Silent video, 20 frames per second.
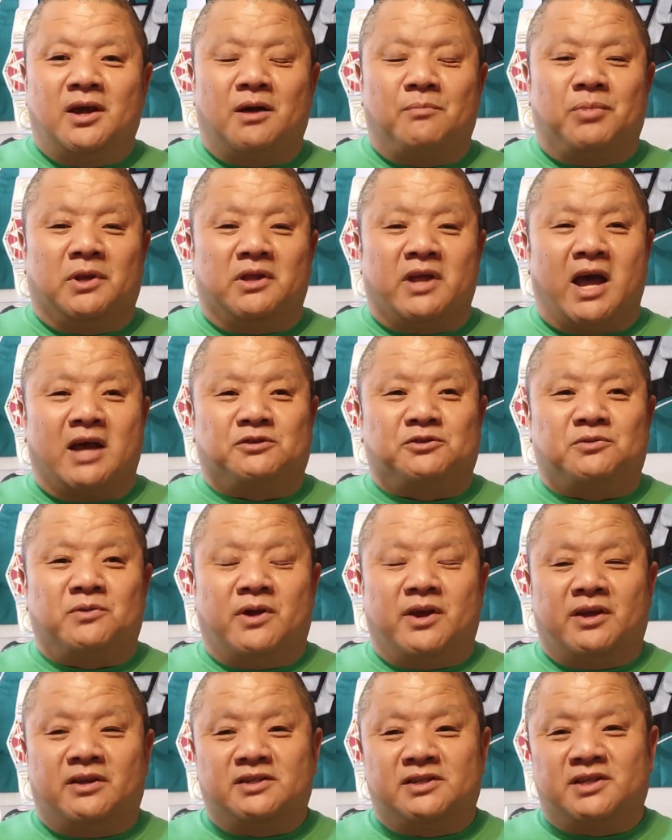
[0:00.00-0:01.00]

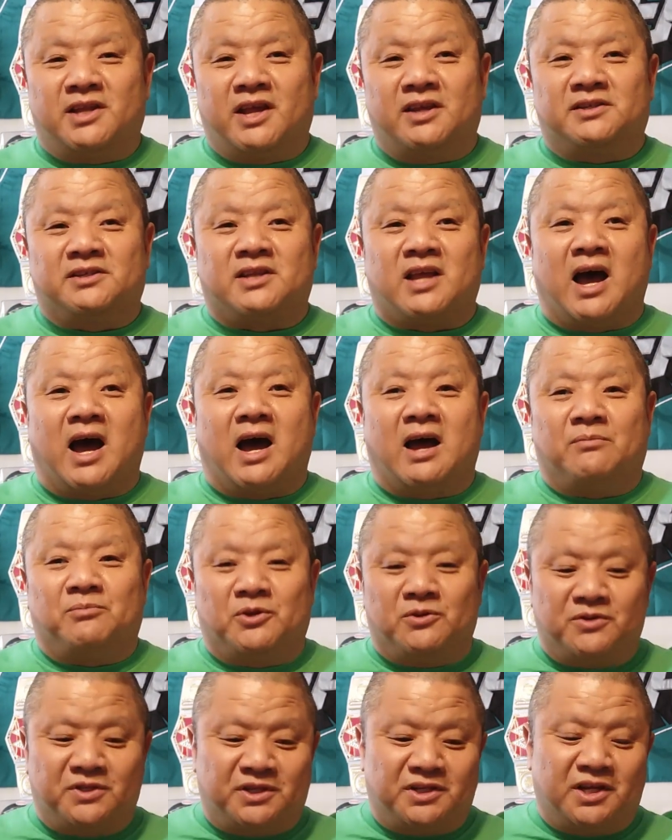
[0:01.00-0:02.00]
pedestrians, they stop
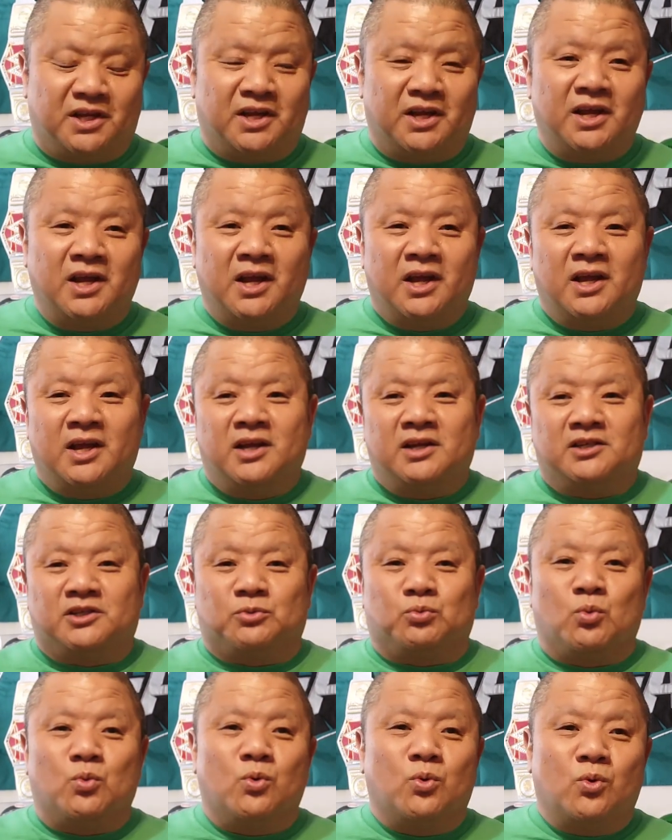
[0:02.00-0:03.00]
to see
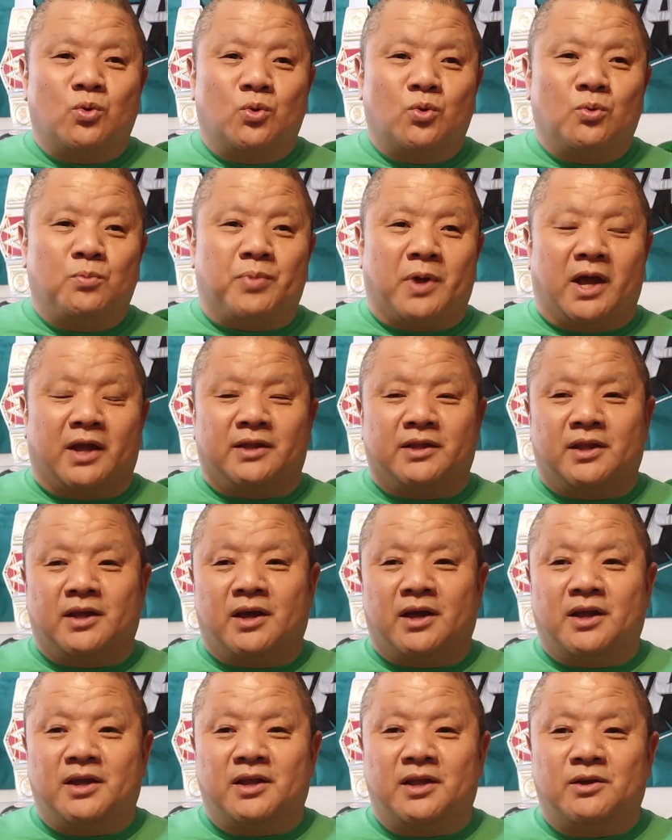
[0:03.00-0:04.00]
Swoop and
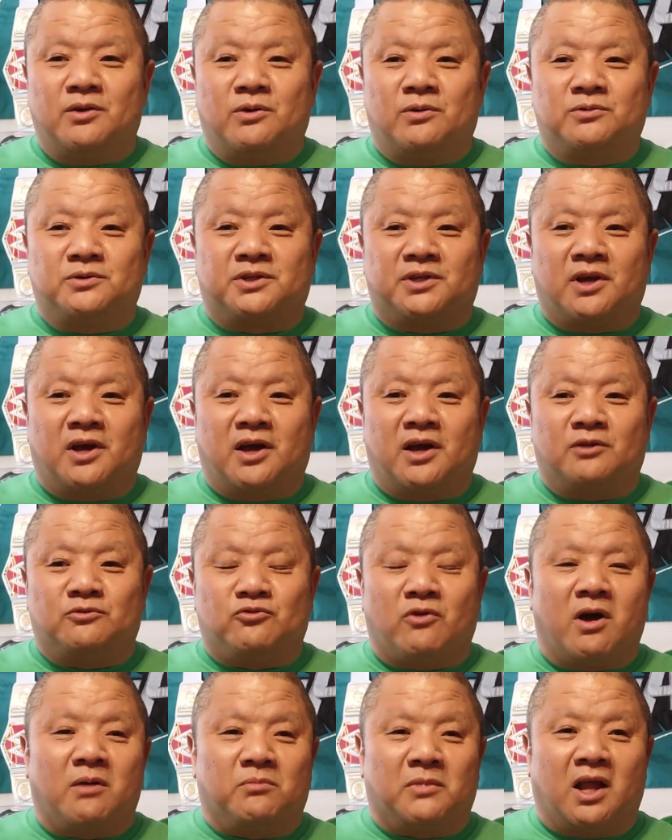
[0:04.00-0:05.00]
the Eagles
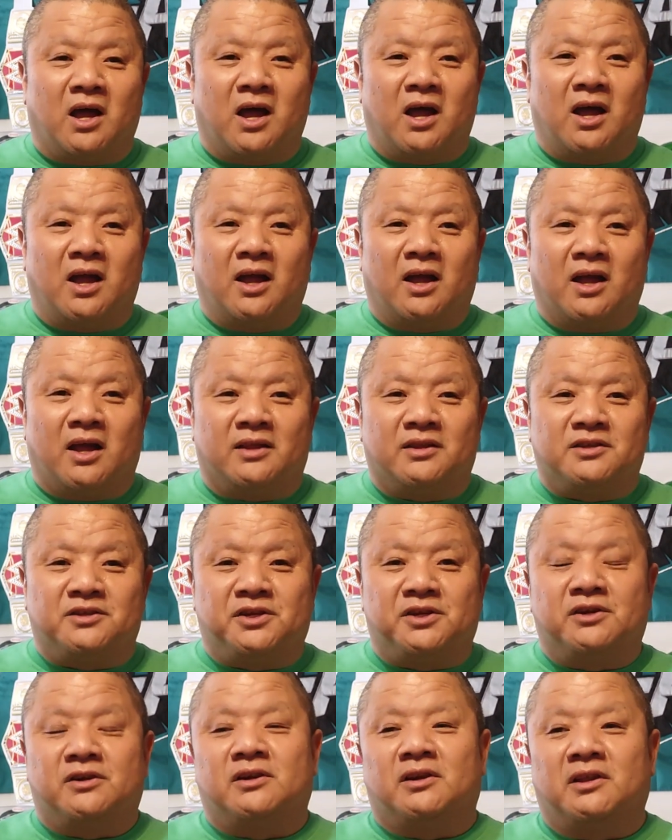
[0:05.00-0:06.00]
drum line and the
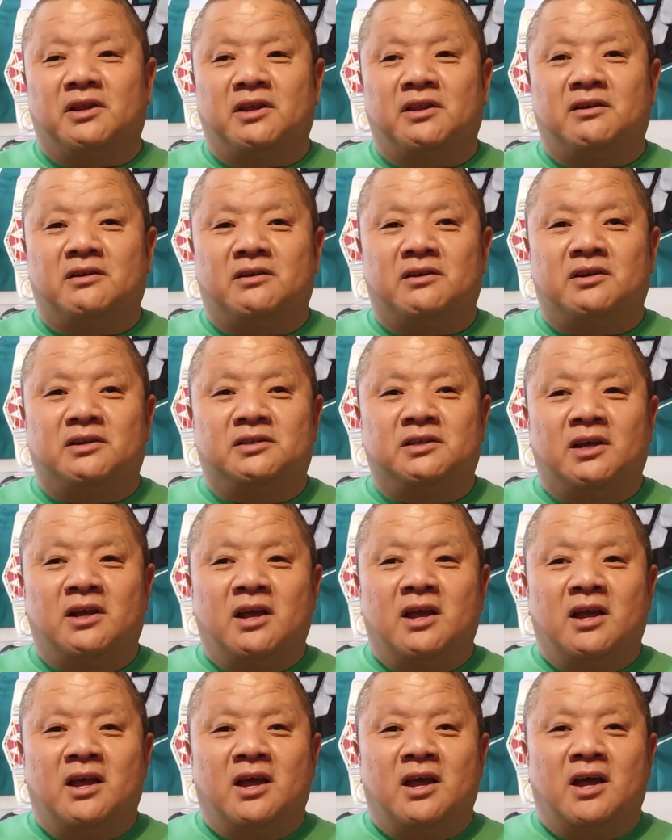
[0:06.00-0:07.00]
cheerleaders.
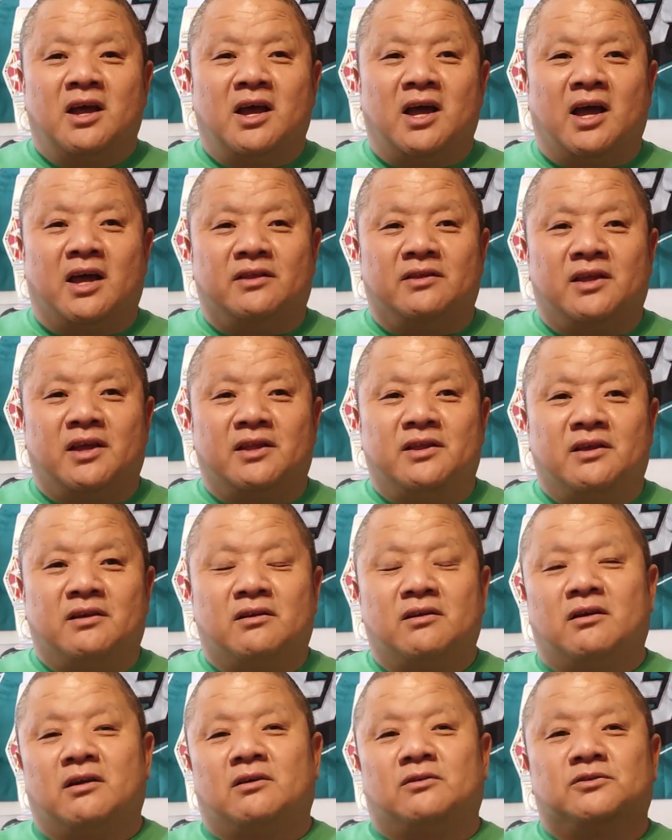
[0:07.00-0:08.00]
And then the
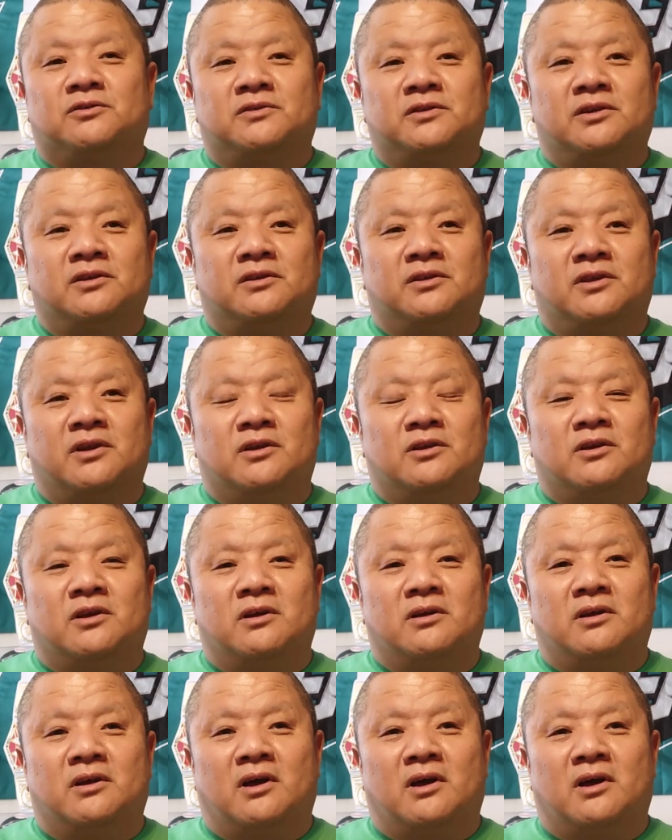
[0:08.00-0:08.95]
girls, the